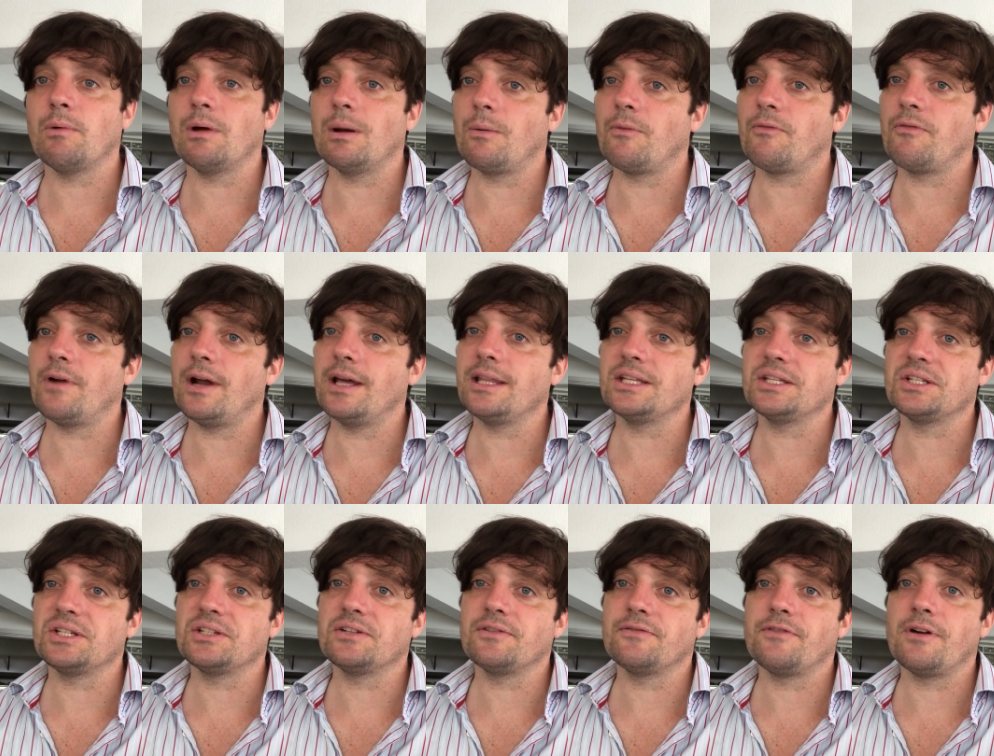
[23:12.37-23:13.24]
Well, I'm afraid
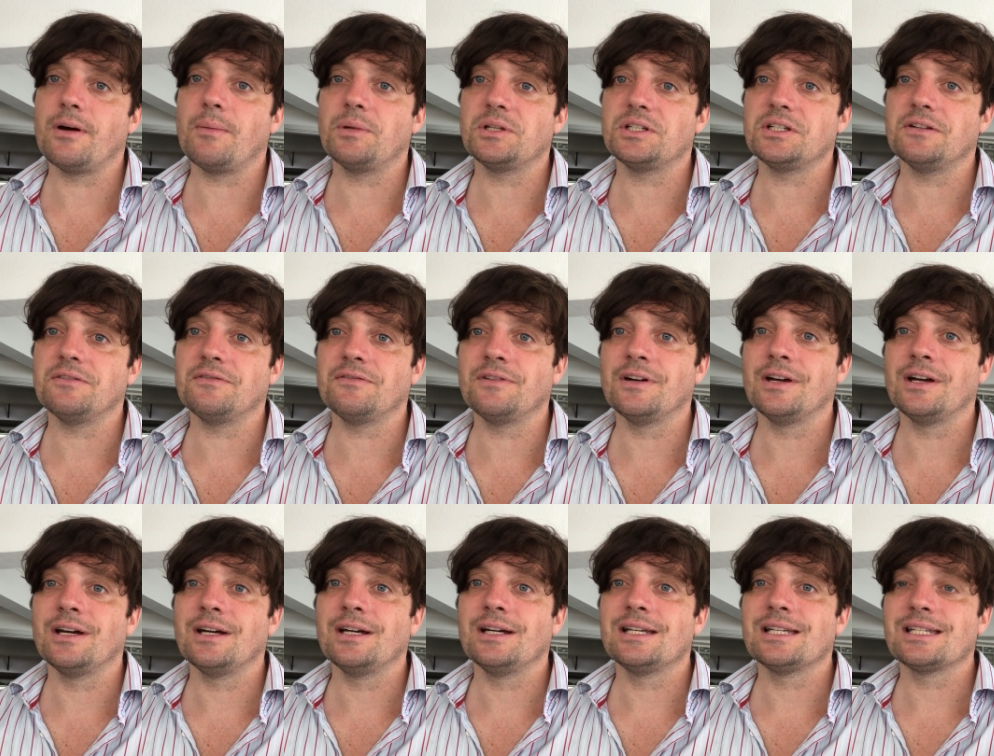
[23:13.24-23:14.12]
this is affirmative
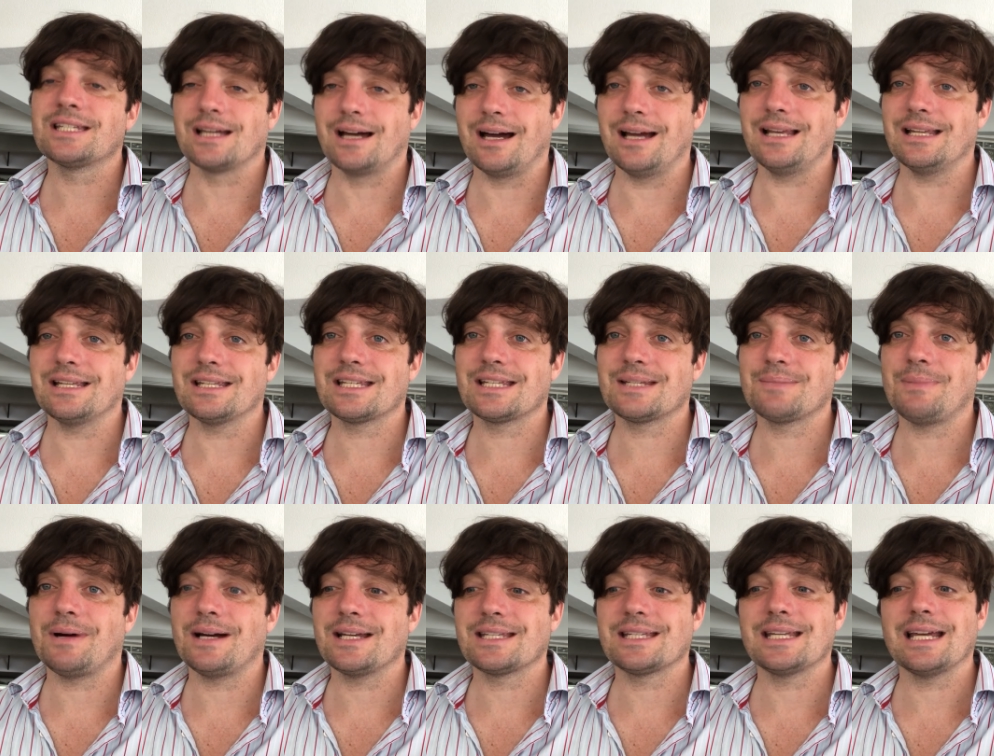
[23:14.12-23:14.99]
silence
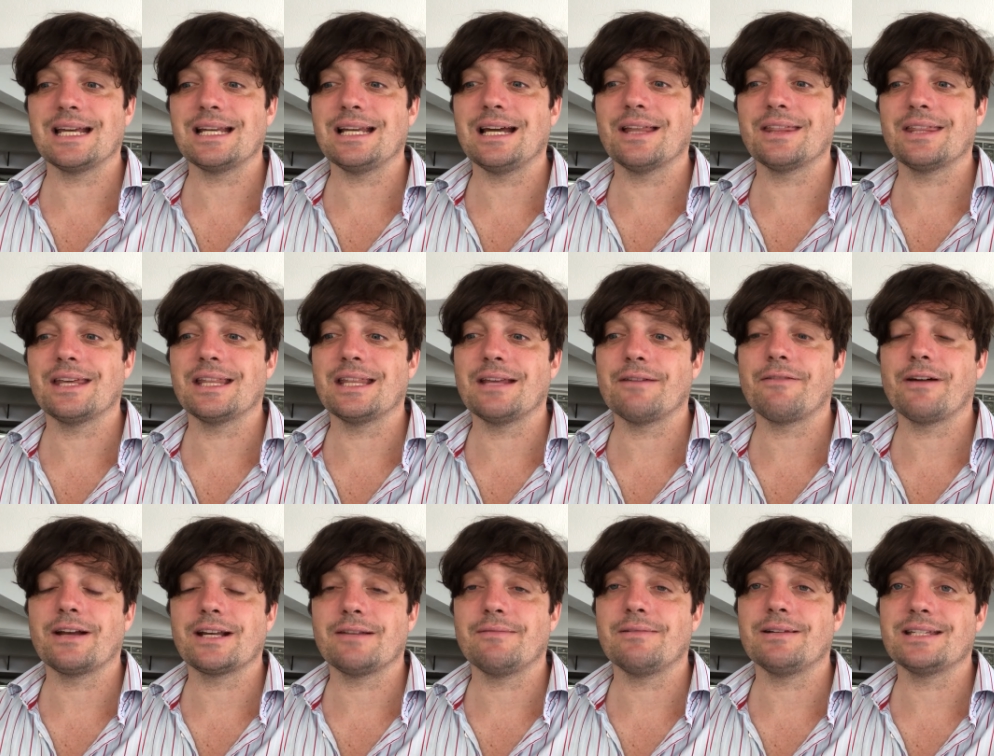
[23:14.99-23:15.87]
by saying nothing. They're
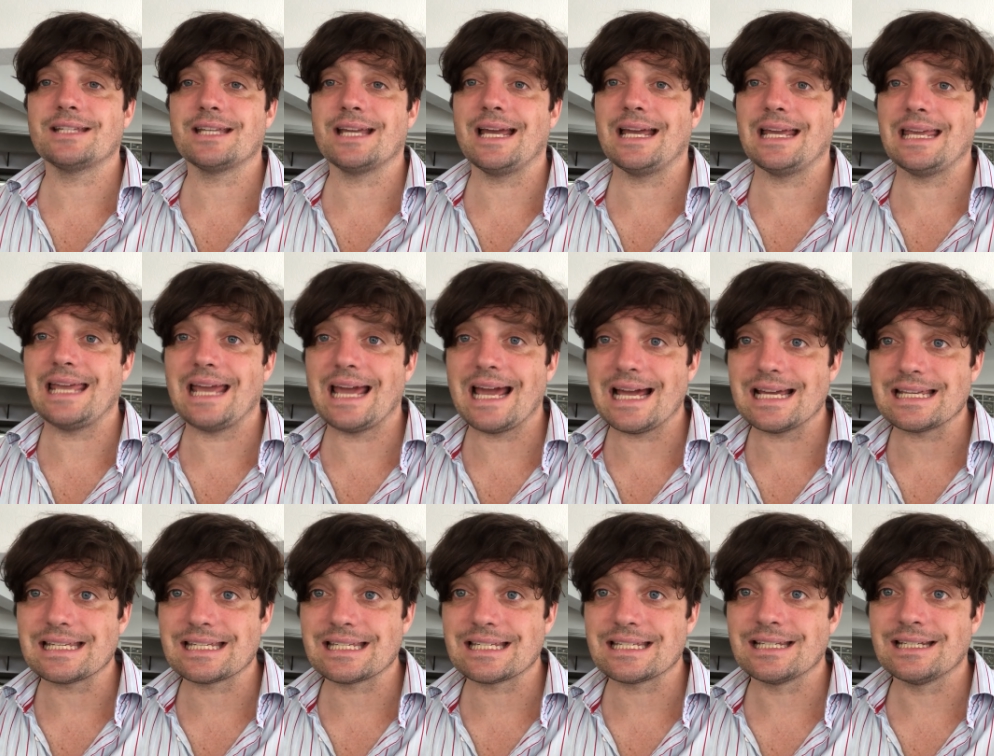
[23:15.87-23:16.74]
effectively saying
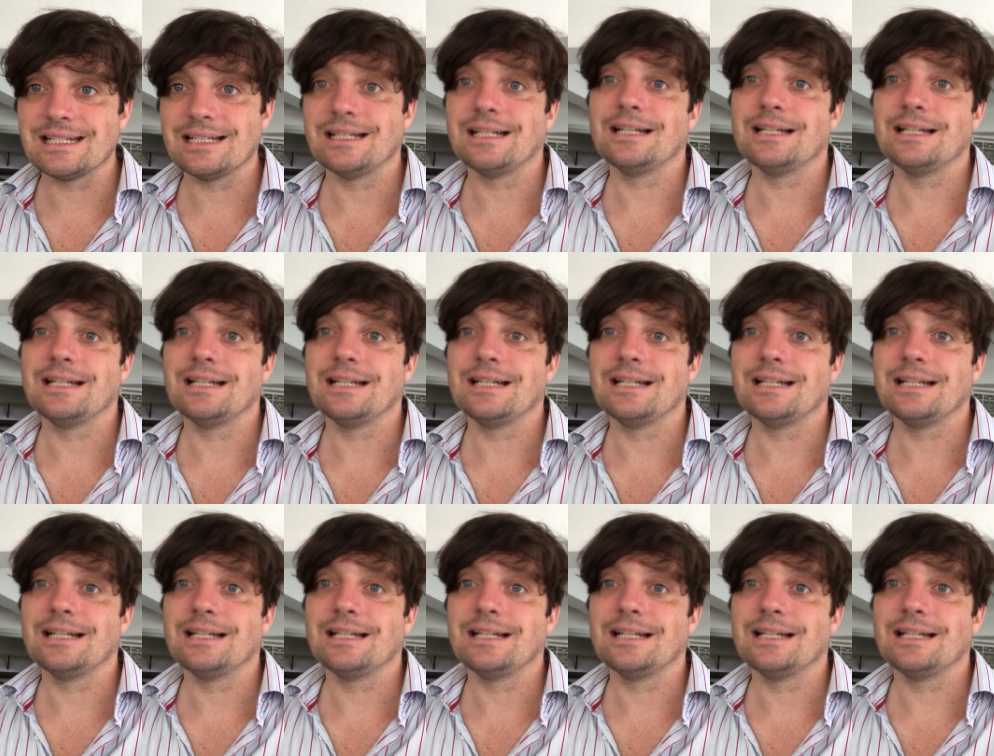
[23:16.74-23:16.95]
yes.